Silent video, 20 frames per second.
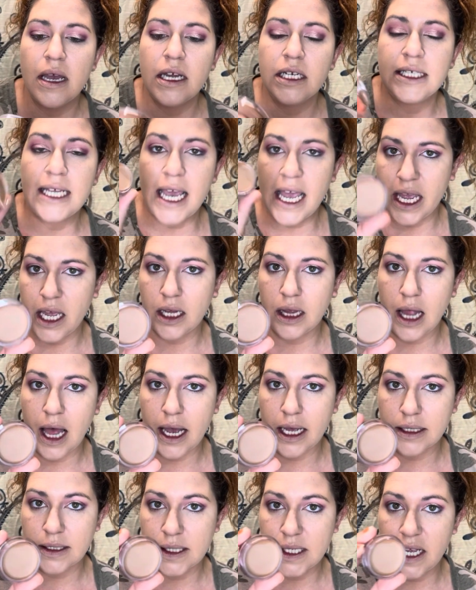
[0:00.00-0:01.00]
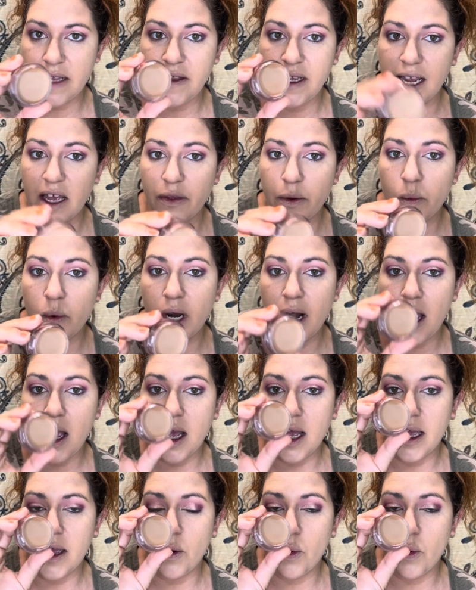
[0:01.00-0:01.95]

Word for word: tan lines and the other one i